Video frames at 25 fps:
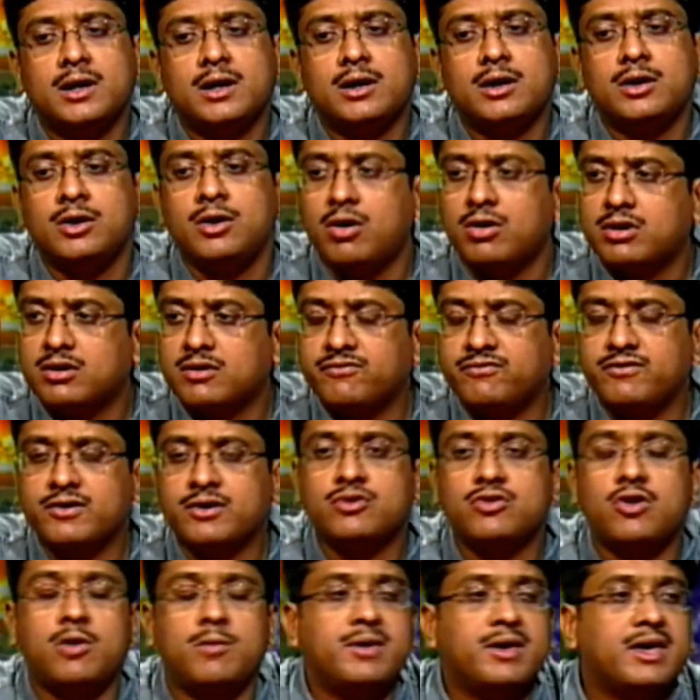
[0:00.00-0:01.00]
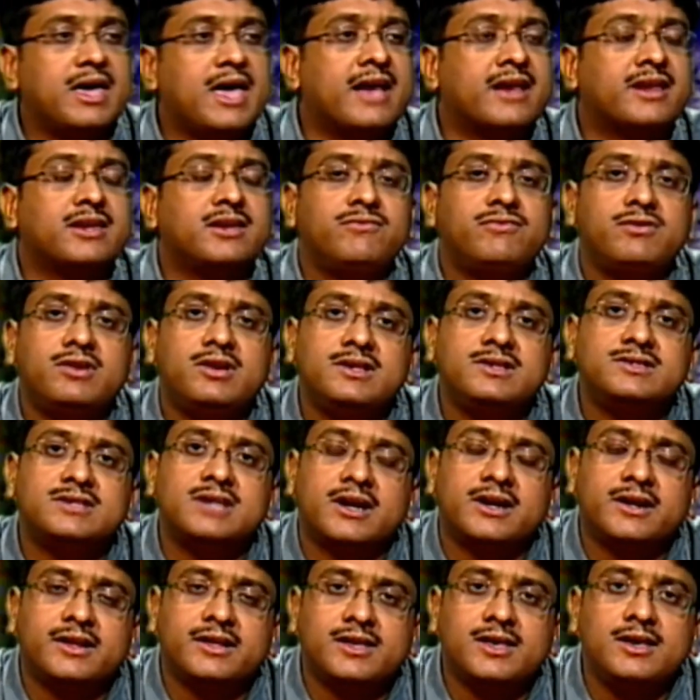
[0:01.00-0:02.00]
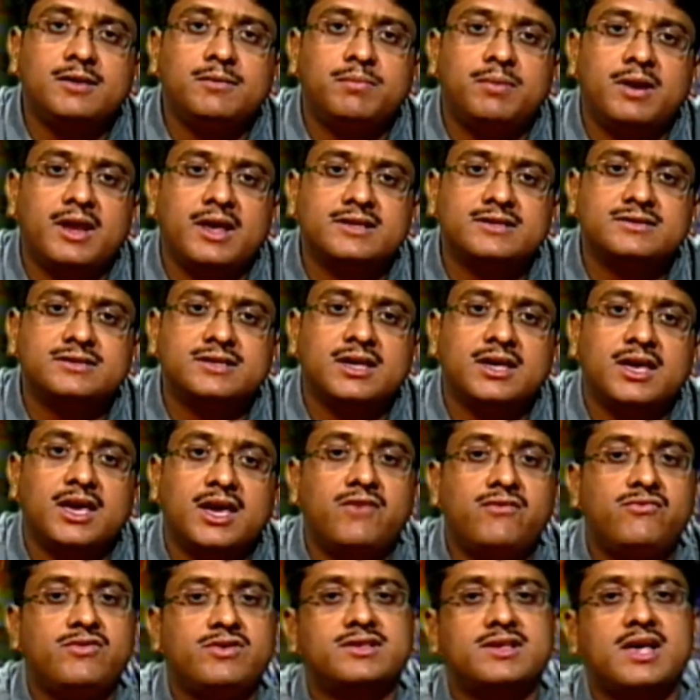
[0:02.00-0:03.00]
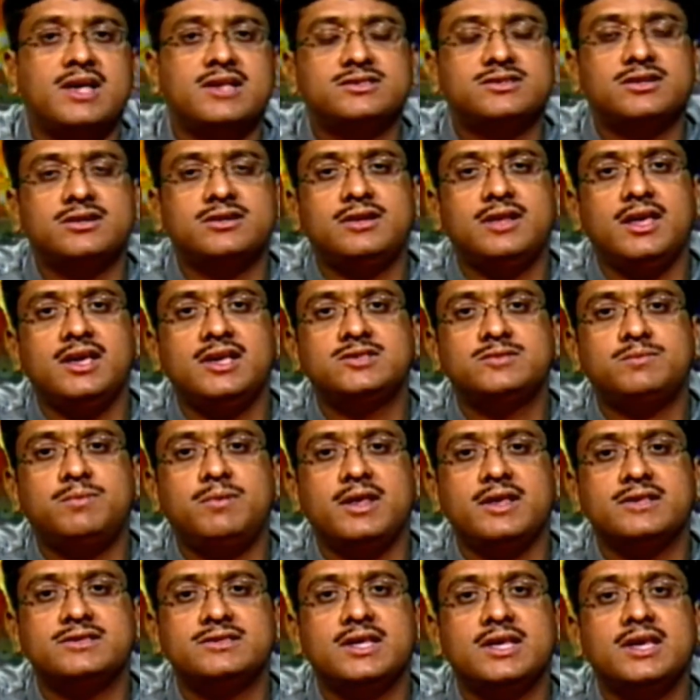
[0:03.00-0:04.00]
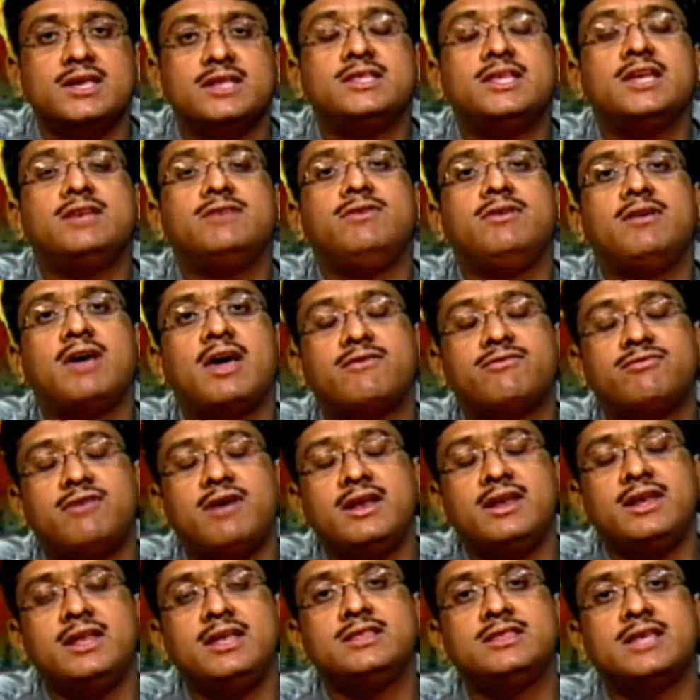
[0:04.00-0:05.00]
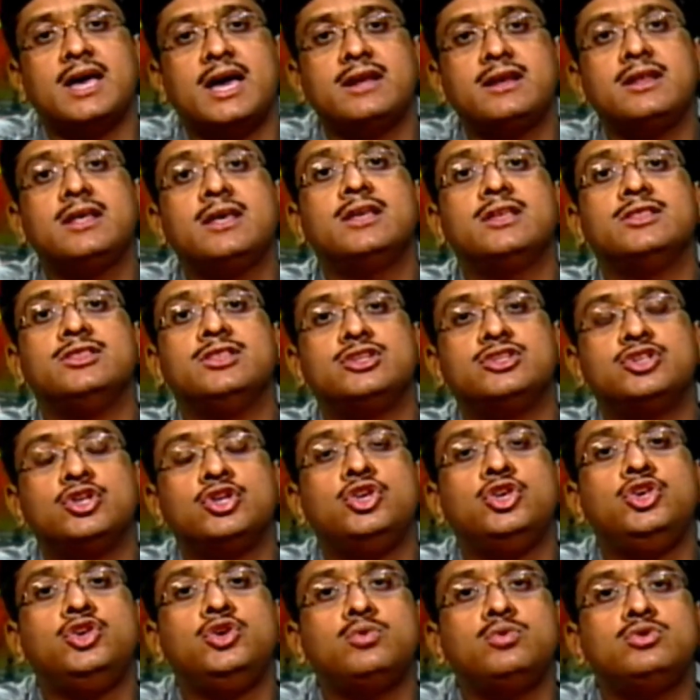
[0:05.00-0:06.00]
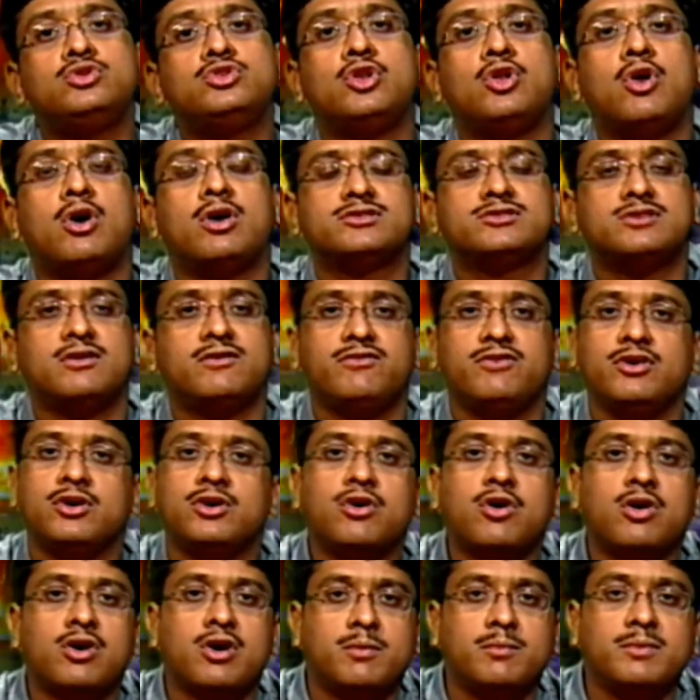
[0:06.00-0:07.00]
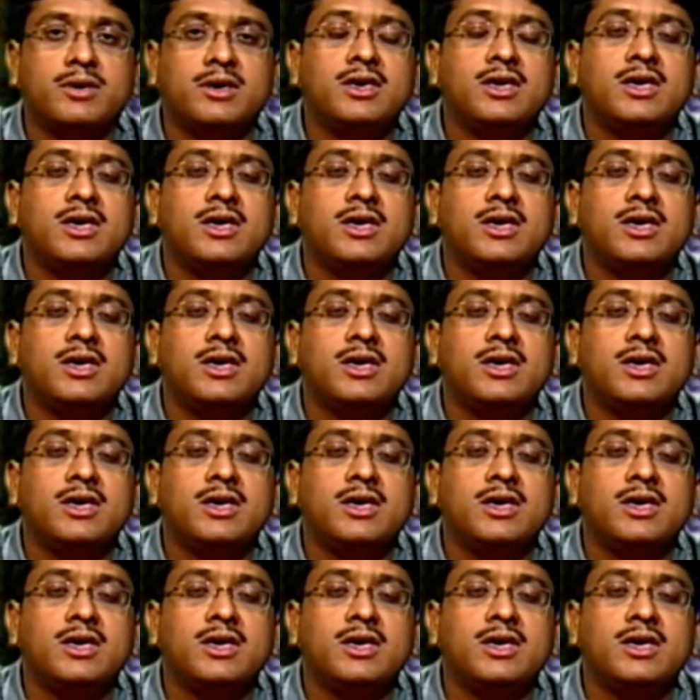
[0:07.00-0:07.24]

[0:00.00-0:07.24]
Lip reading: lot of economic activities are taking place. If disaster takes place, then we are finding that there is a huge loss of economy